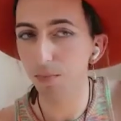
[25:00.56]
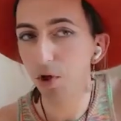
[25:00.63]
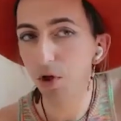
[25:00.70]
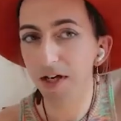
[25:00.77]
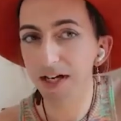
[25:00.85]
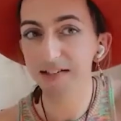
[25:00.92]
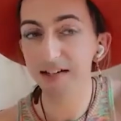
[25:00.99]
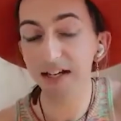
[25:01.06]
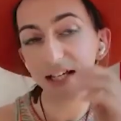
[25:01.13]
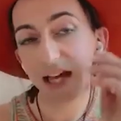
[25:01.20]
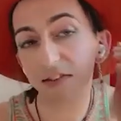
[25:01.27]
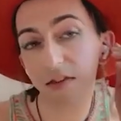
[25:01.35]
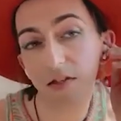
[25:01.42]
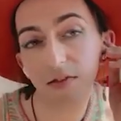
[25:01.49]
deployed. And
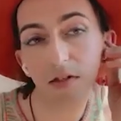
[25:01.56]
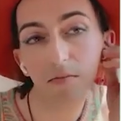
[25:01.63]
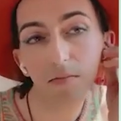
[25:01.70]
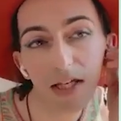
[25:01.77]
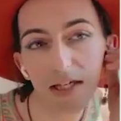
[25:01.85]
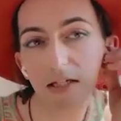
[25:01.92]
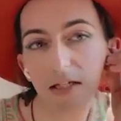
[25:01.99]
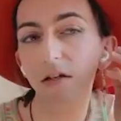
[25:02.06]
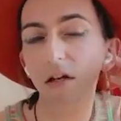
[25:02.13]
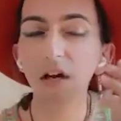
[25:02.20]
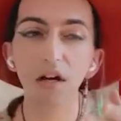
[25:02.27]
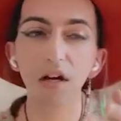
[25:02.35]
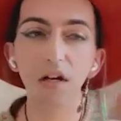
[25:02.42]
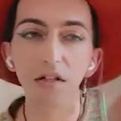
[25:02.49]
again, this can be
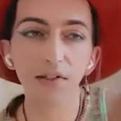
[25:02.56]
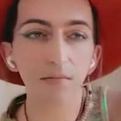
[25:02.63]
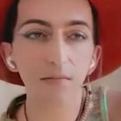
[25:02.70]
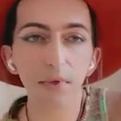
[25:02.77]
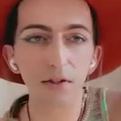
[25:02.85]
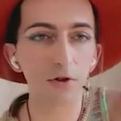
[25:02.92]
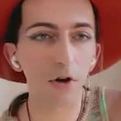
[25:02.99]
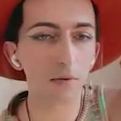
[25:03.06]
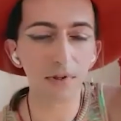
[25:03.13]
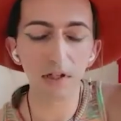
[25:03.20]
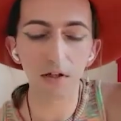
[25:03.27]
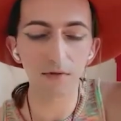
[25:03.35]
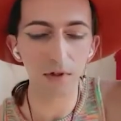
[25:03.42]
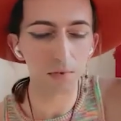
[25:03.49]
a drop
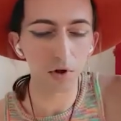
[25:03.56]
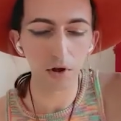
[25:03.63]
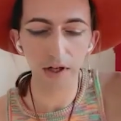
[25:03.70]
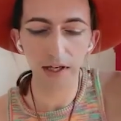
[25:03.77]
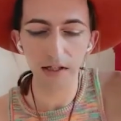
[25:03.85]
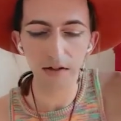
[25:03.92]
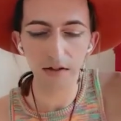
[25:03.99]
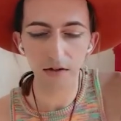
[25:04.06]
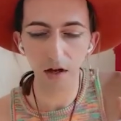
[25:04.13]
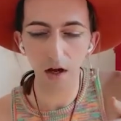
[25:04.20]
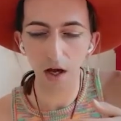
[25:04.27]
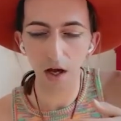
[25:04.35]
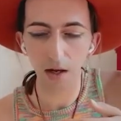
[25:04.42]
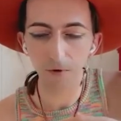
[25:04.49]
that you've deployed
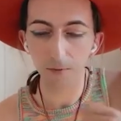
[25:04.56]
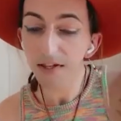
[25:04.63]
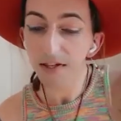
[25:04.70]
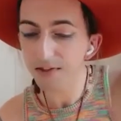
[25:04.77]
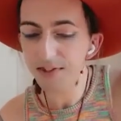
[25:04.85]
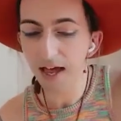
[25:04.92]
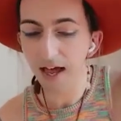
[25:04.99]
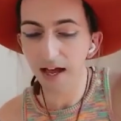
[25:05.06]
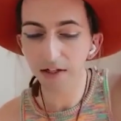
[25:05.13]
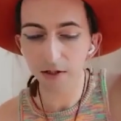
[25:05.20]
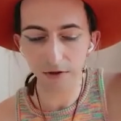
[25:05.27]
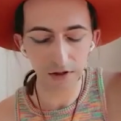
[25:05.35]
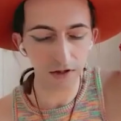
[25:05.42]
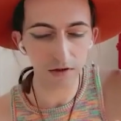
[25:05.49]
from
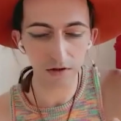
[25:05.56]
Etherscan.